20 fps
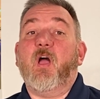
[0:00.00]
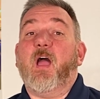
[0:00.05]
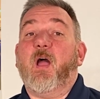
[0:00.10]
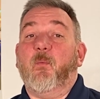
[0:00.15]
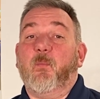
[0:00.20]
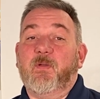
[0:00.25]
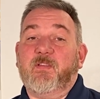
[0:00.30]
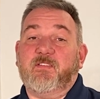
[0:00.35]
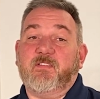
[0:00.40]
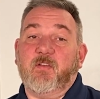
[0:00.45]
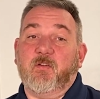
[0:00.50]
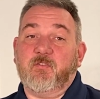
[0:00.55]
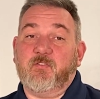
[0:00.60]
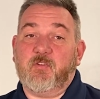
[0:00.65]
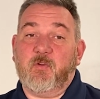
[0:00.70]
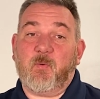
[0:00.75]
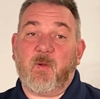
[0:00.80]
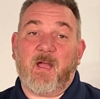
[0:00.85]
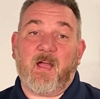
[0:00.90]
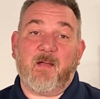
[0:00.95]
And we still
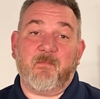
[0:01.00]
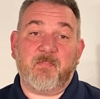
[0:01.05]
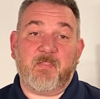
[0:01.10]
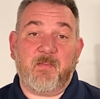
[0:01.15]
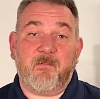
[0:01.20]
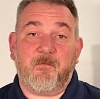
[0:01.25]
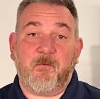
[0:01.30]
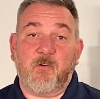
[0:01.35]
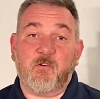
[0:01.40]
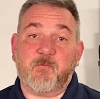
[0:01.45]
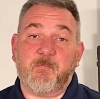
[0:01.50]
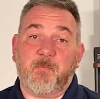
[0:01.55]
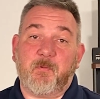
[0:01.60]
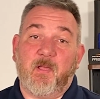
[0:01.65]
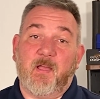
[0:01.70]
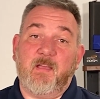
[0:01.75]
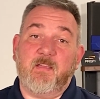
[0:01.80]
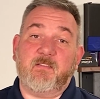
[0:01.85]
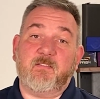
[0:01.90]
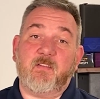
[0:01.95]
do have the first
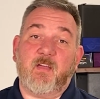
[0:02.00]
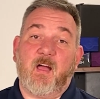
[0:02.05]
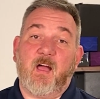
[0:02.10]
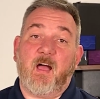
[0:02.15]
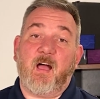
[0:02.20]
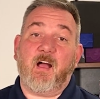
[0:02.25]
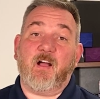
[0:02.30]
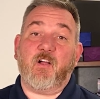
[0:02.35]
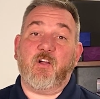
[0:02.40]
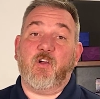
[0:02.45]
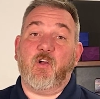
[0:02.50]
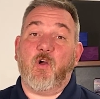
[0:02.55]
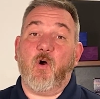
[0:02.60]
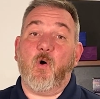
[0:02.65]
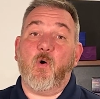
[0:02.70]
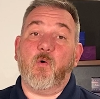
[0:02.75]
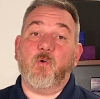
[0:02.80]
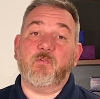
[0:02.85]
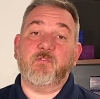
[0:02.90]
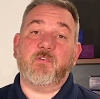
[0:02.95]
place
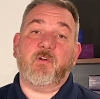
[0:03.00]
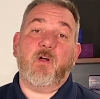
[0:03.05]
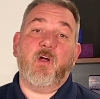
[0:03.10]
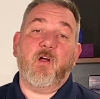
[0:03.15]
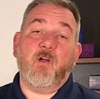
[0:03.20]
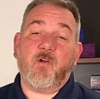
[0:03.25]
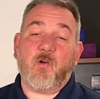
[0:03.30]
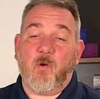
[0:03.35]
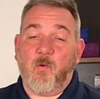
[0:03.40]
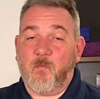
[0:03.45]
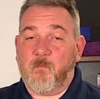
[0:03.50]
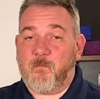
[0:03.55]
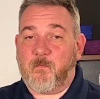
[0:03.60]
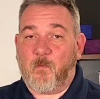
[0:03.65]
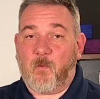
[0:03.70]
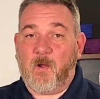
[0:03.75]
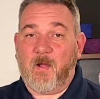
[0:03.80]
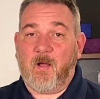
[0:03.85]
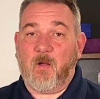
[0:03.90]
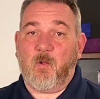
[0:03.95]
gold cold
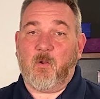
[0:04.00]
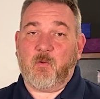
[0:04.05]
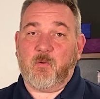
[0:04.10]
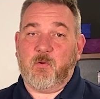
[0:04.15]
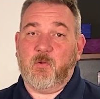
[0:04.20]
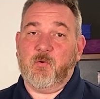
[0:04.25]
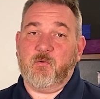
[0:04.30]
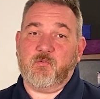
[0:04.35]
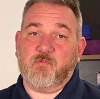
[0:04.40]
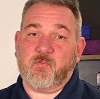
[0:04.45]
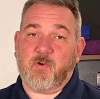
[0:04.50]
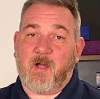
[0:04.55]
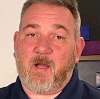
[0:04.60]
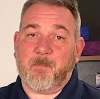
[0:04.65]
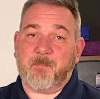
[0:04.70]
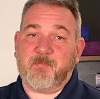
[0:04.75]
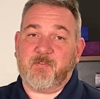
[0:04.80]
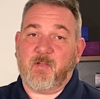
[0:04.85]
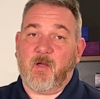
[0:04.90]
foil loot drop.